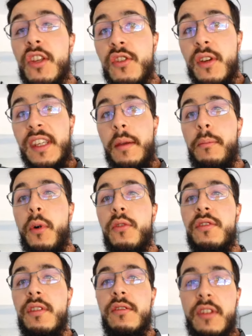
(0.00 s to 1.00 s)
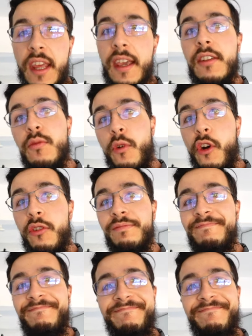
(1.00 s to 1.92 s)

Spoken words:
so I can post today and tomorrow.